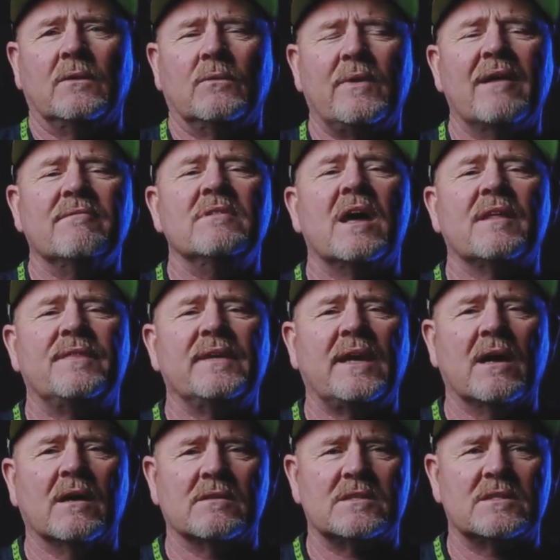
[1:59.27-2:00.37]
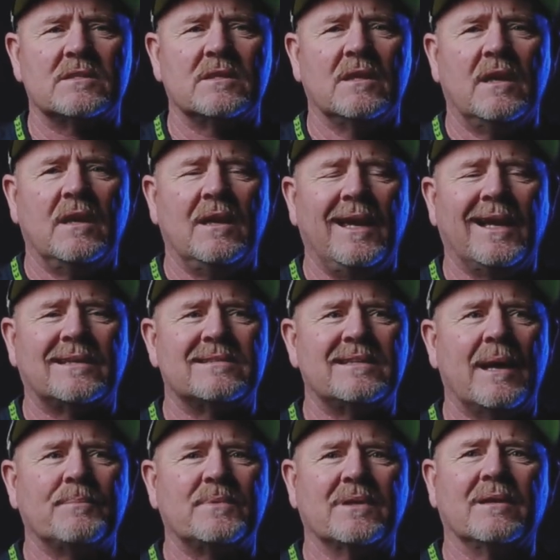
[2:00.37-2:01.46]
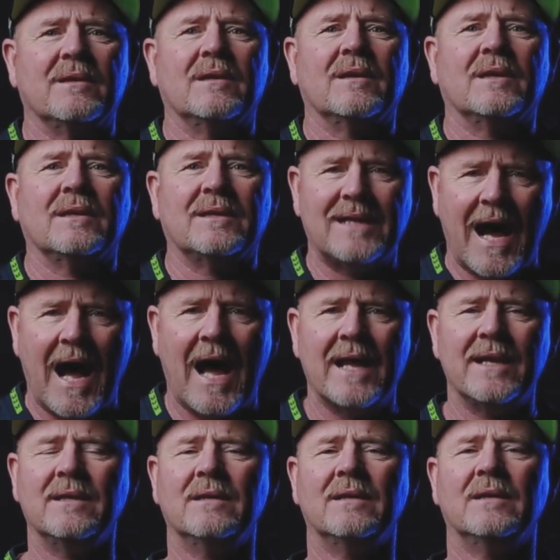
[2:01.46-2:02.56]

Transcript: we have nothing else except God.